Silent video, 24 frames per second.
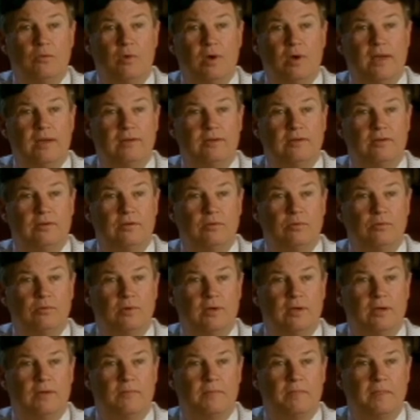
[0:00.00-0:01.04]
a way to
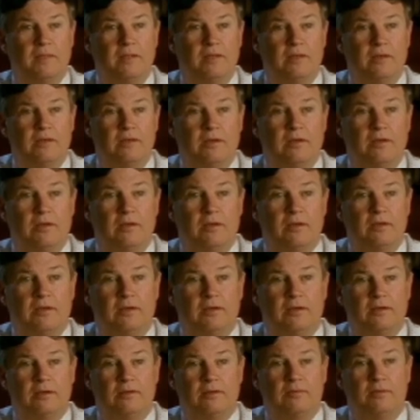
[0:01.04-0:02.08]
uh,
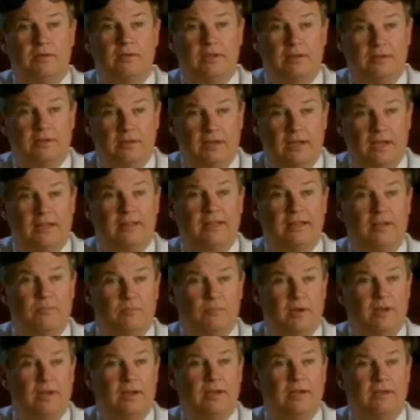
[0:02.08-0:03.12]
uh, get collect that
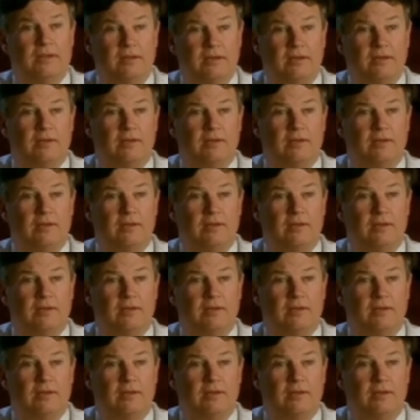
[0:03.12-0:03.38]
money,